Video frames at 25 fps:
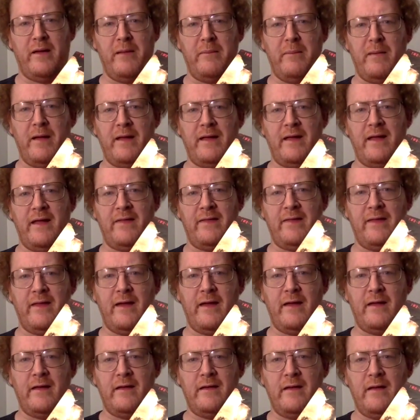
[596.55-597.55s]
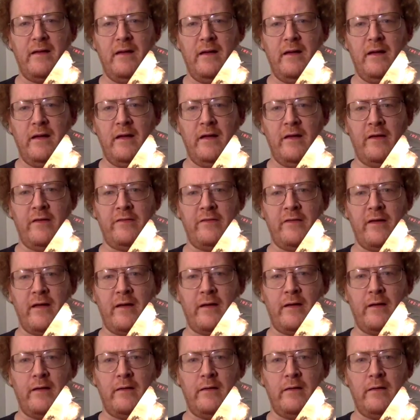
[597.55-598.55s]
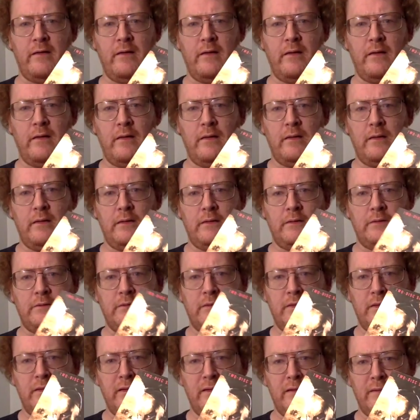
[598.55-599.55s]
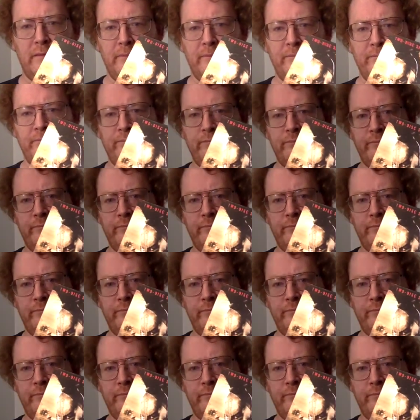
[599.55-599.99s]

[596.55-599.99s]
I might get that in a second um,